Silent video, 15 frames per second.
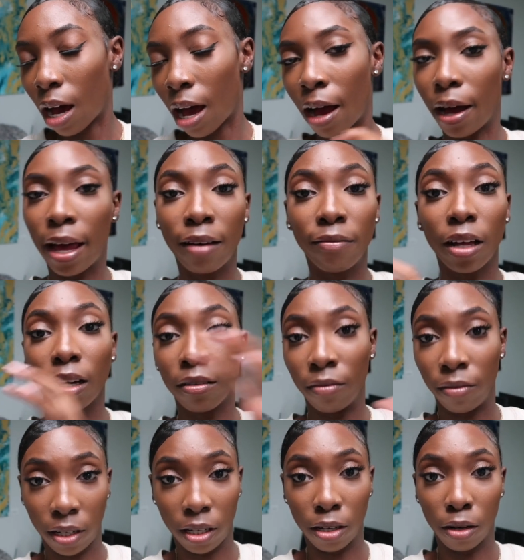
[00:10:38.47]
i have like a
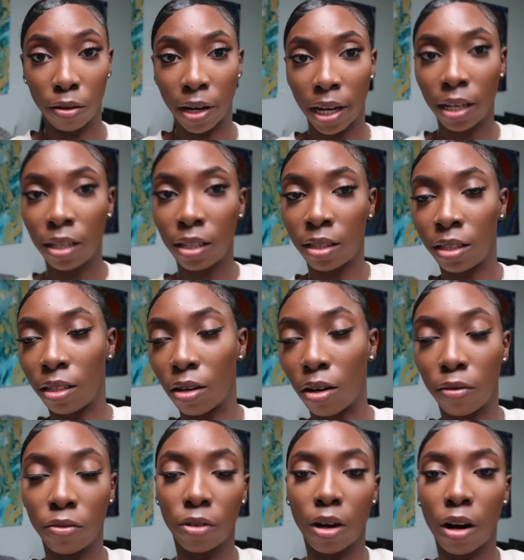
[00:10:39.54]
video, right? The
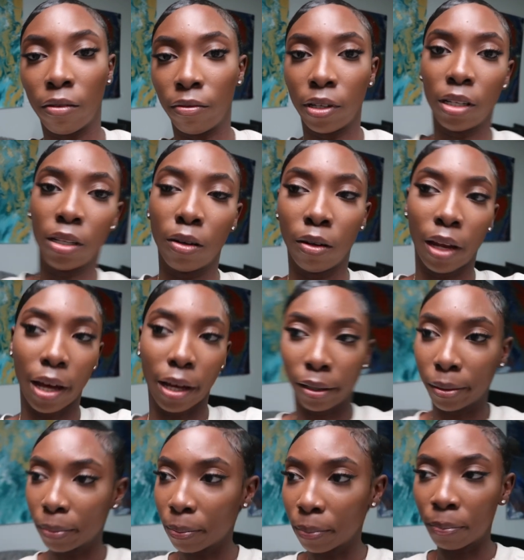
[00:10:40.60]
overall video, like
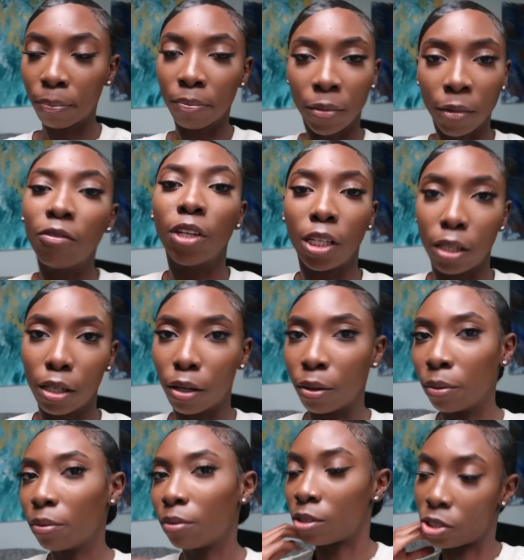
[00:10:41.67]
the
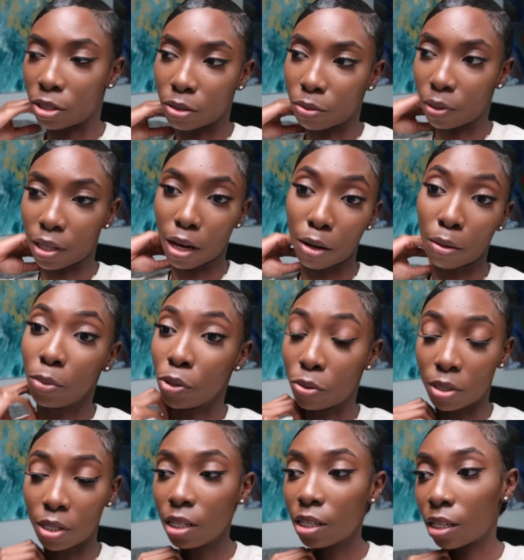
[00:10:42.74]
video just without
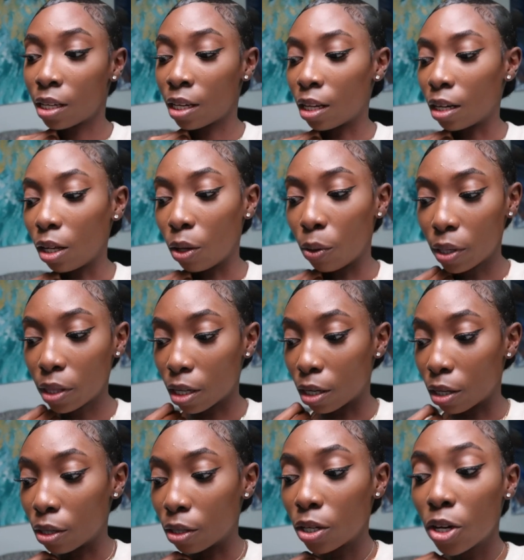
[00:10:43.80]
music and a lower
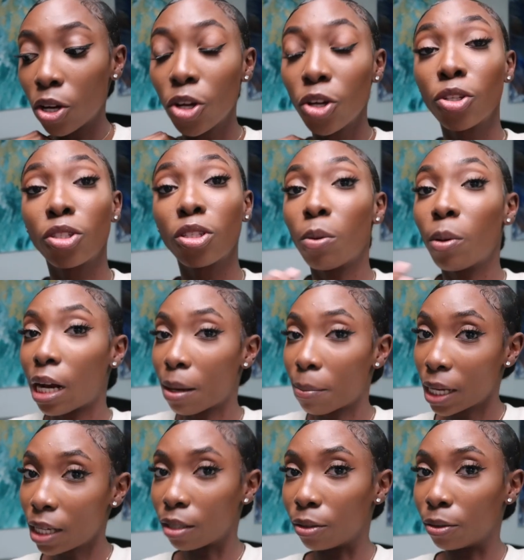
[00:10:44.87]
third. So what I
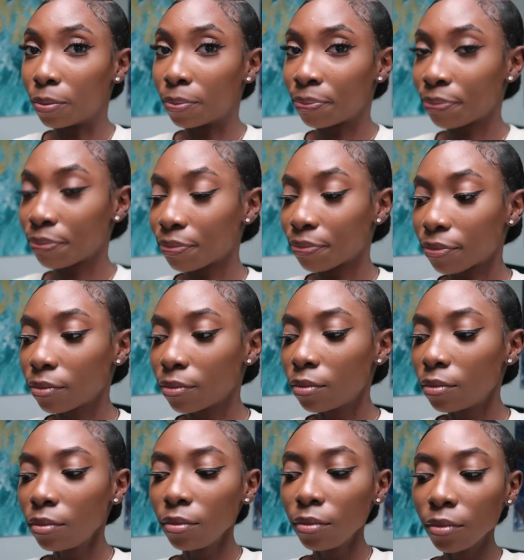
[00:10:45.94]
may do
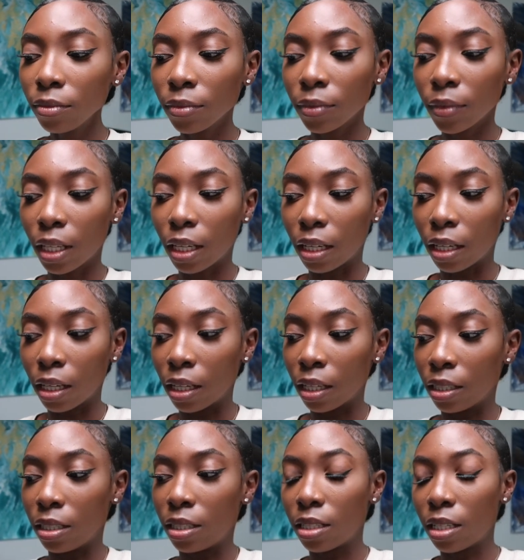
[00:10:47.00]

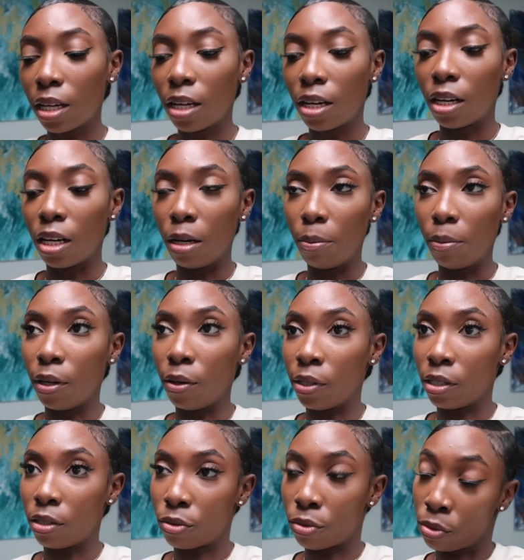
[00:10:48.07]
is
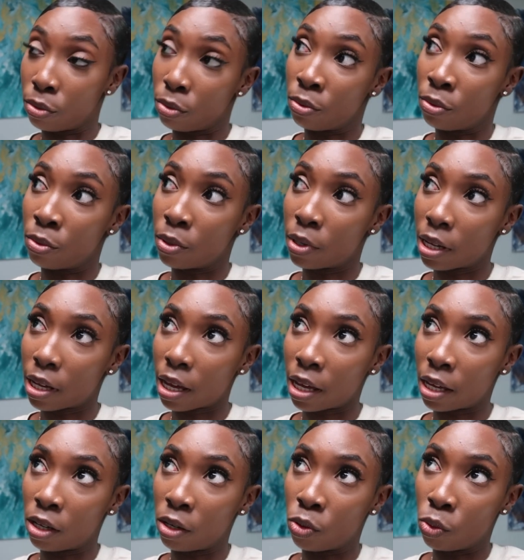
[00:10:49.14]
upload it to
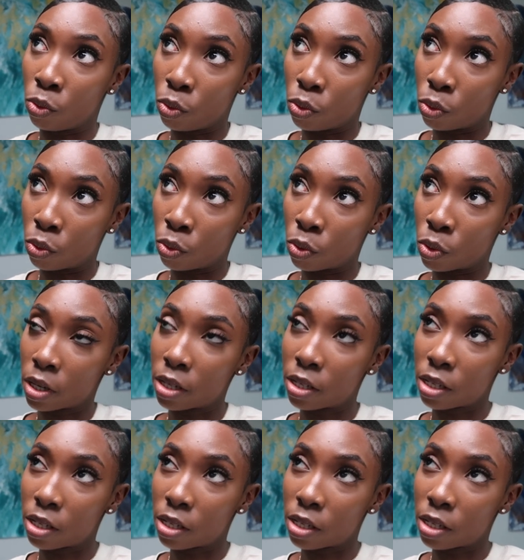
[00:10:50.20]
a Google